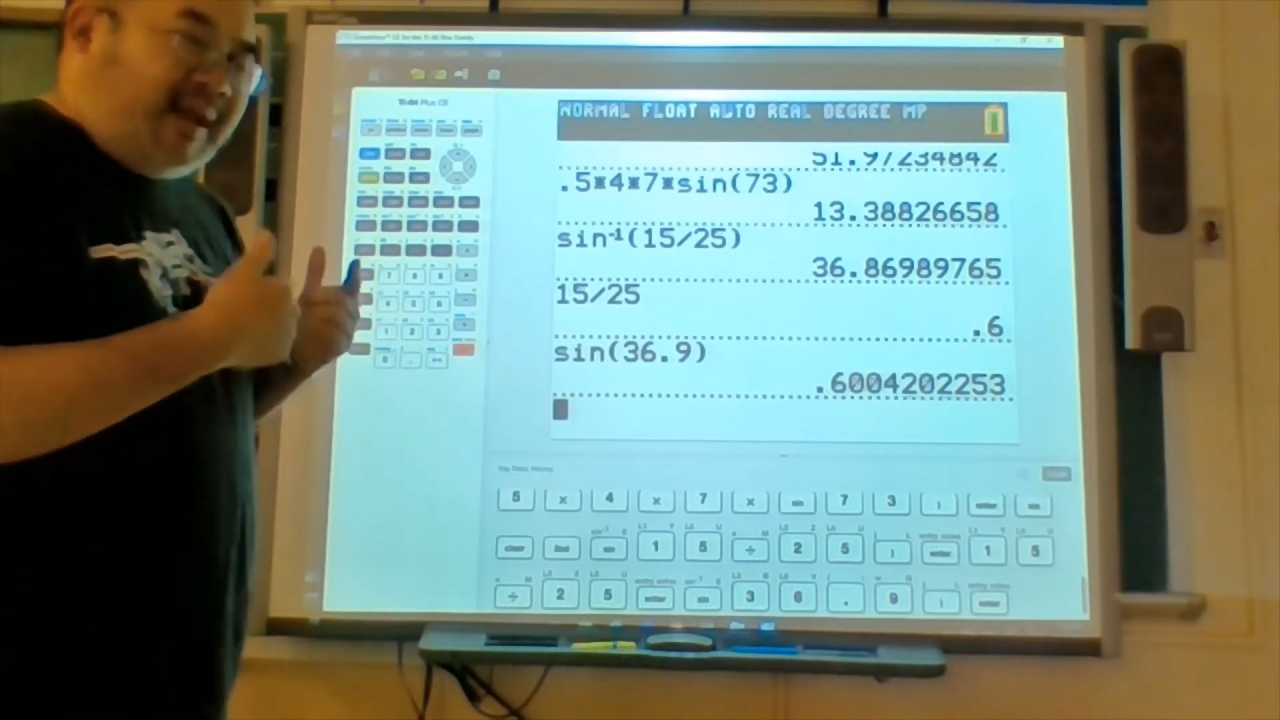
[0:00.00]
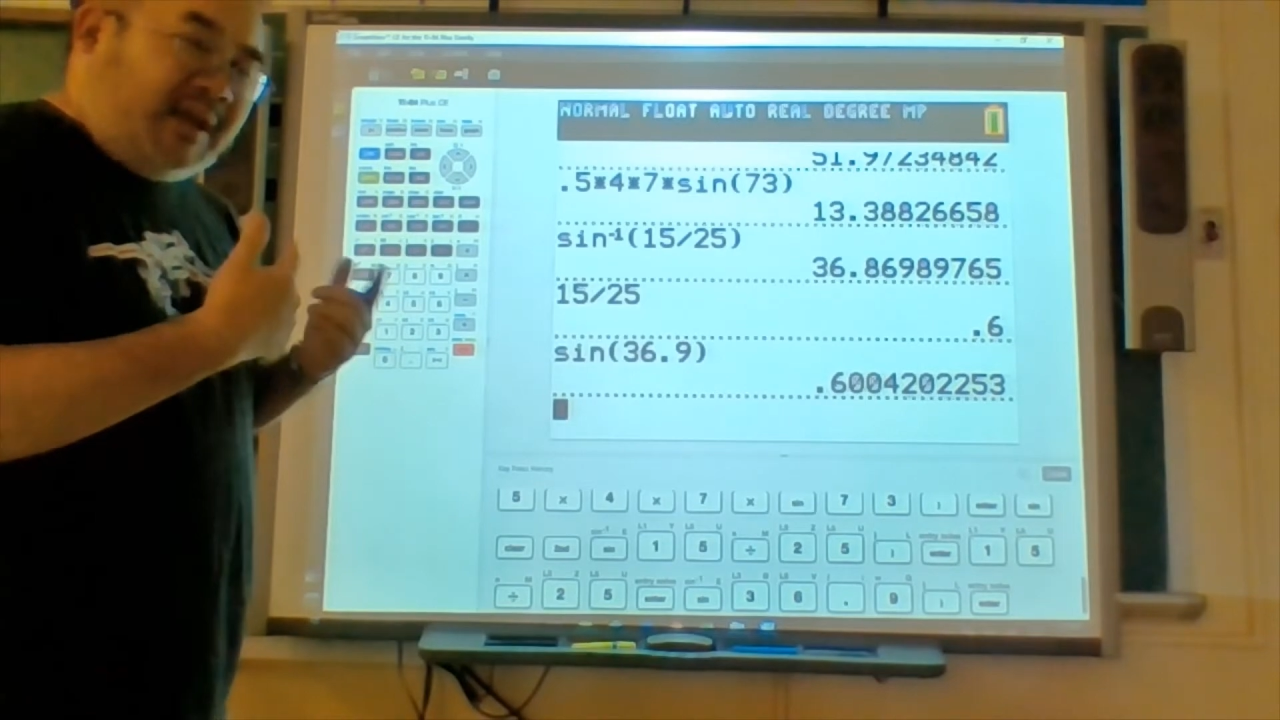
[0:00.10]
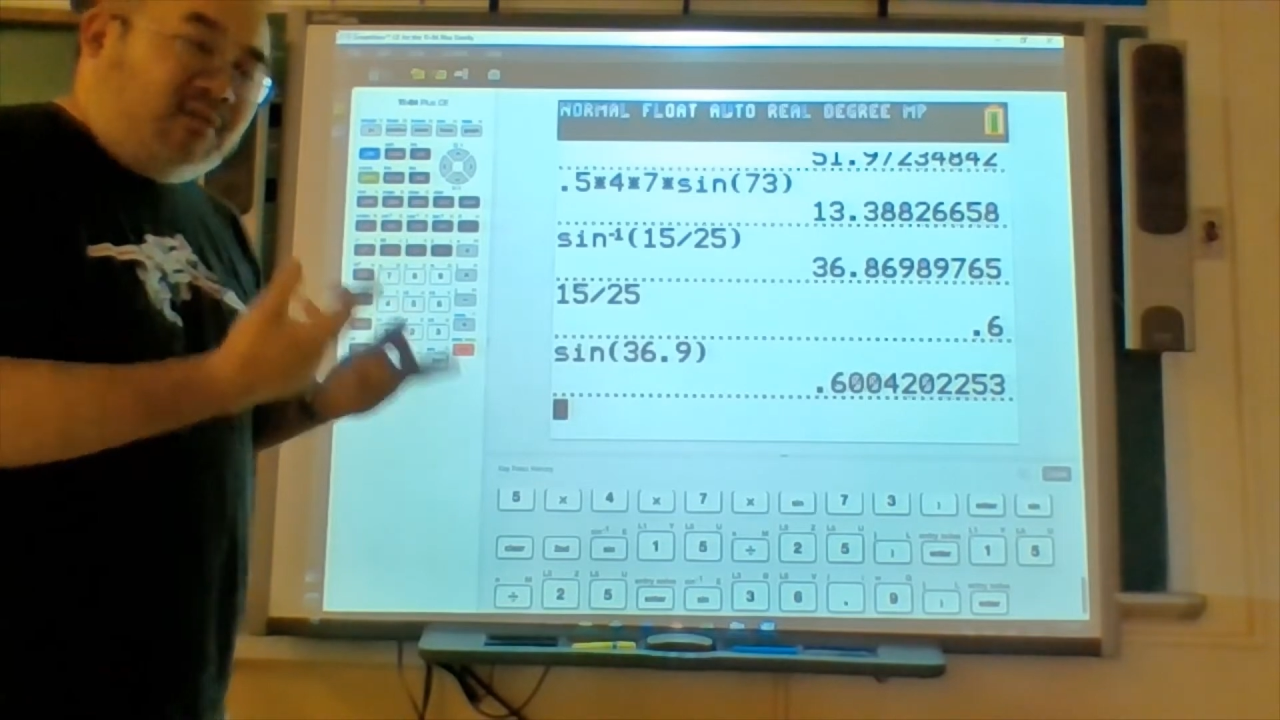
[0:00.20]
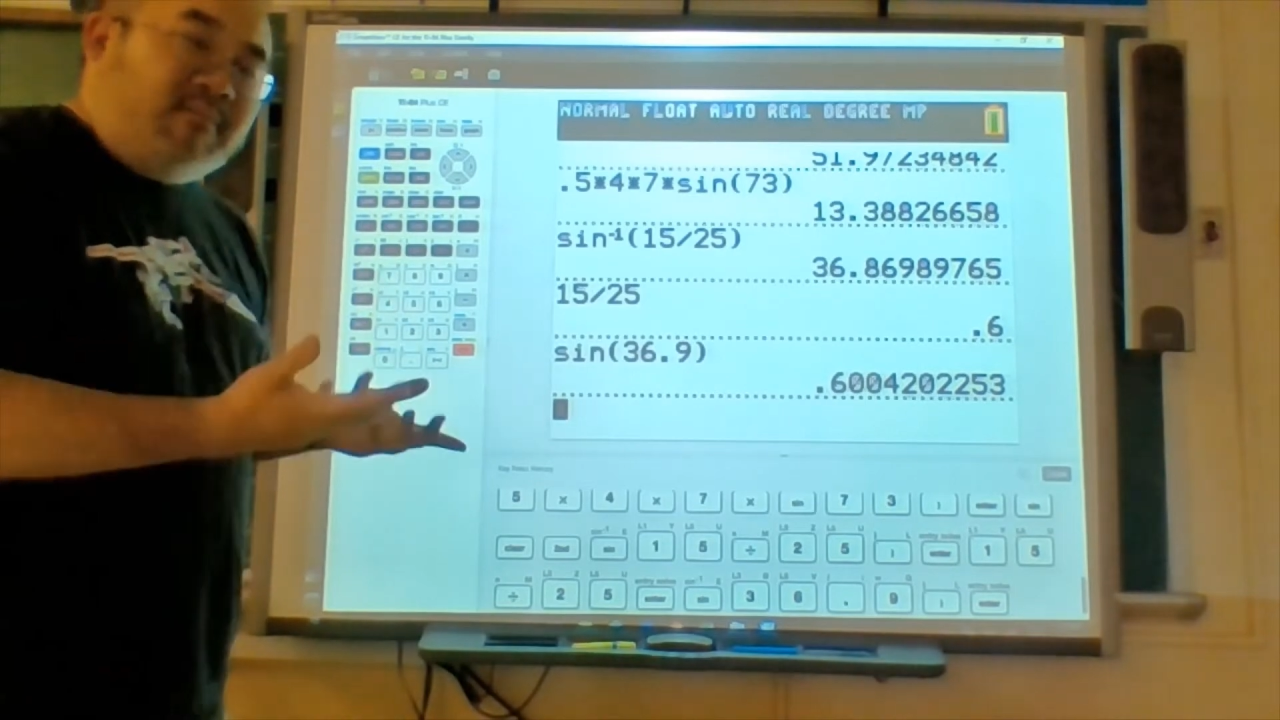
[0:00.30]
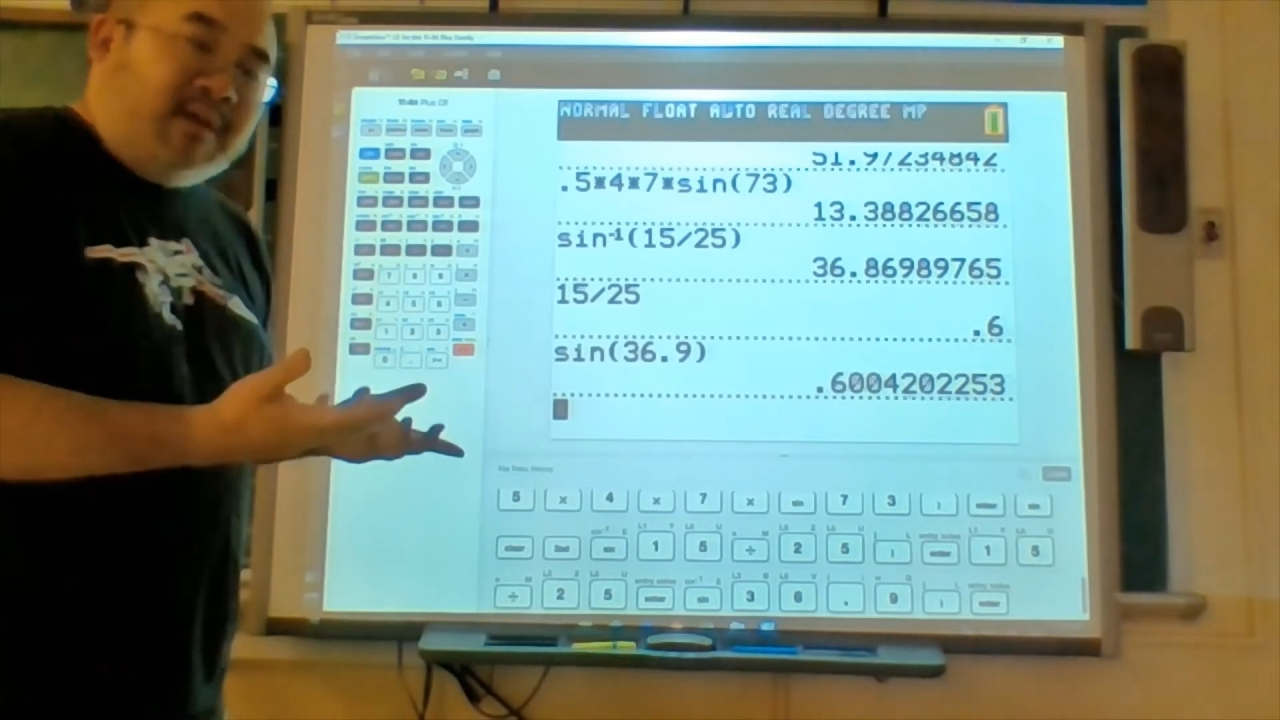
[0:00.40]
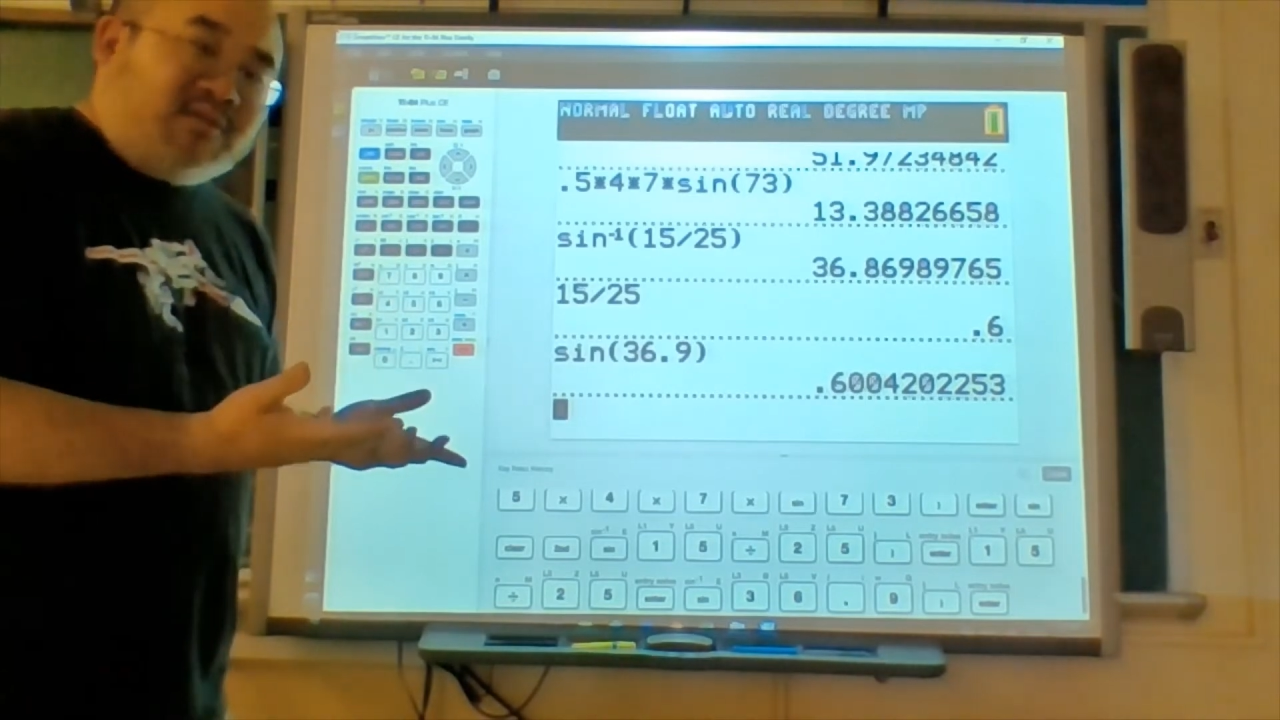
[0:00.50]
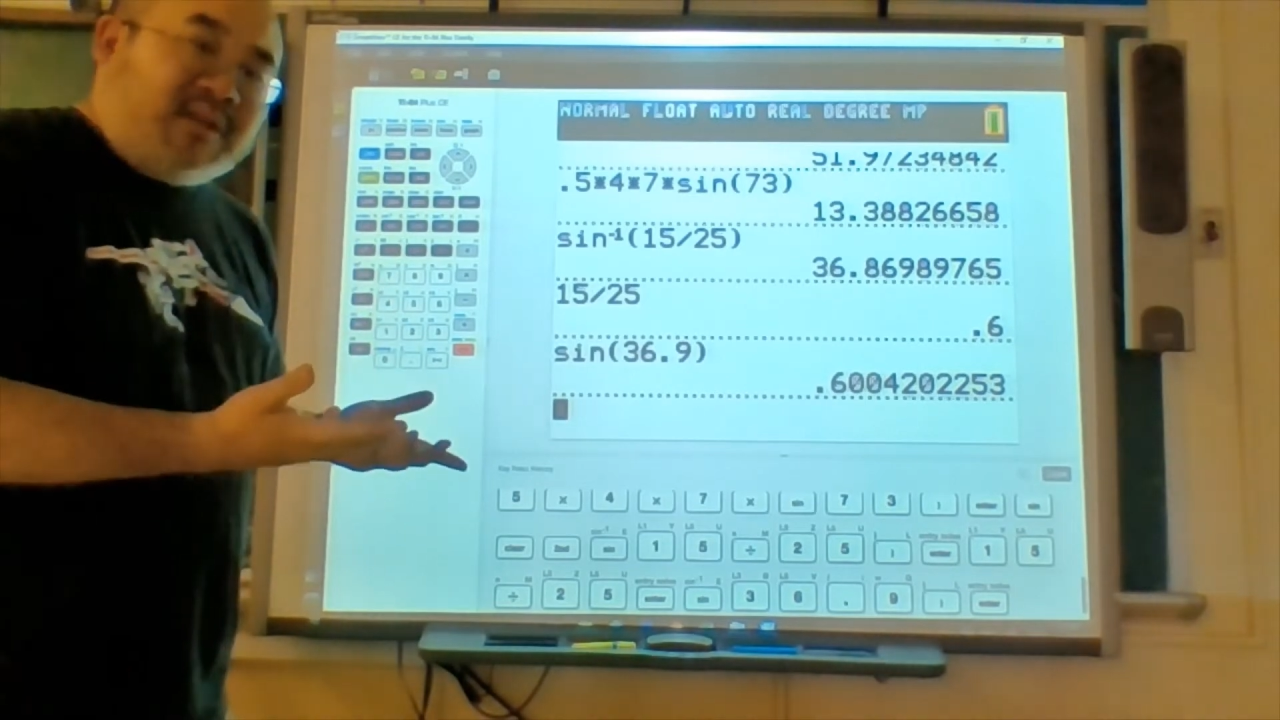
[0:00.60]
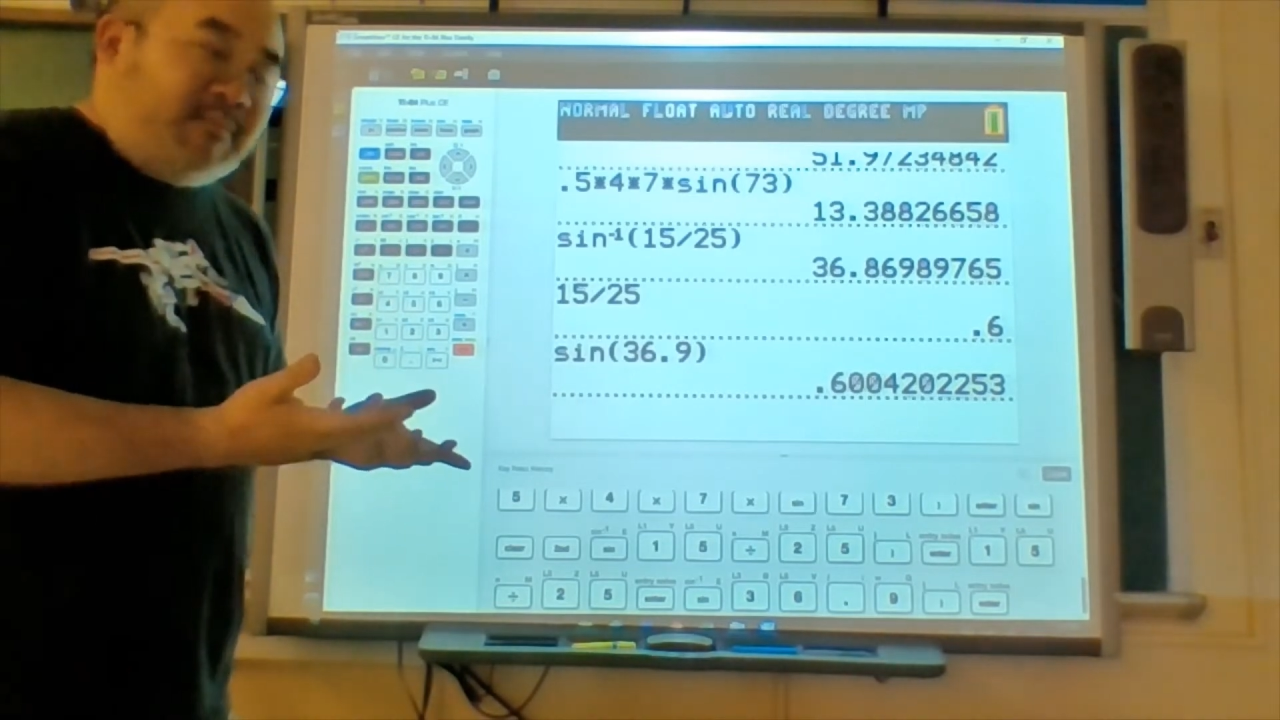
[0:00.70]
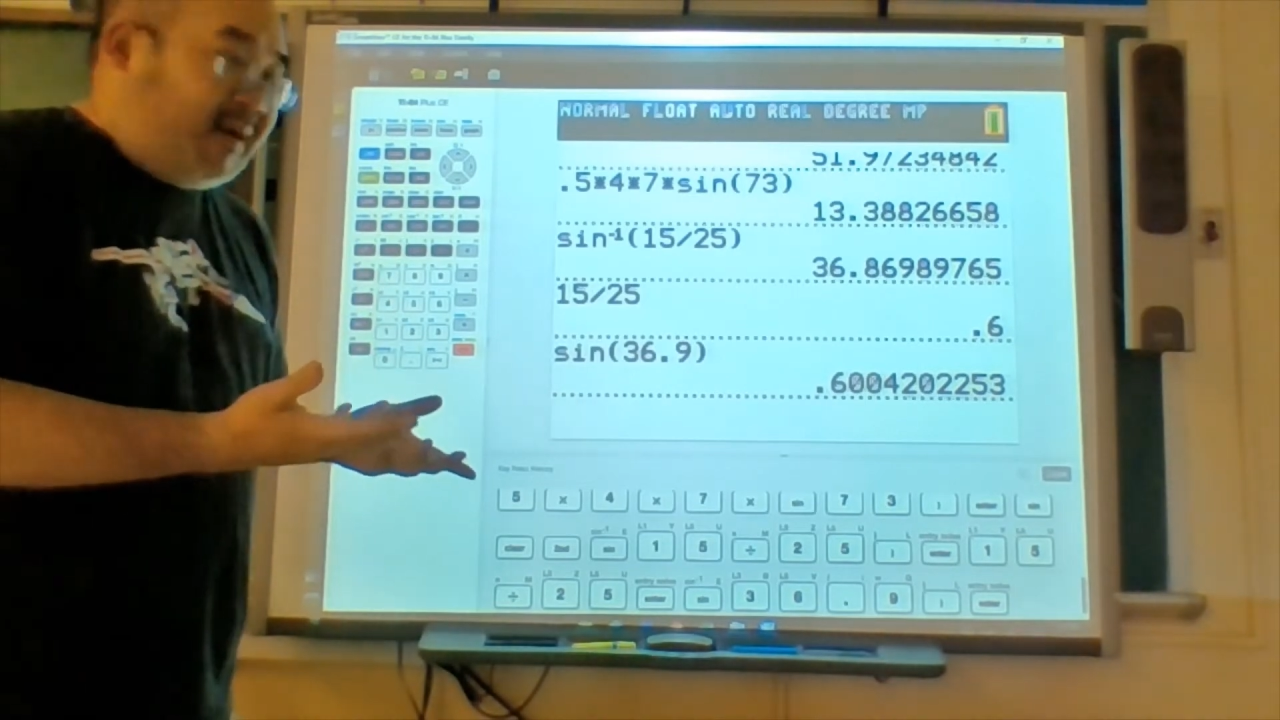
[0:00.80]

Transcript: angle measure that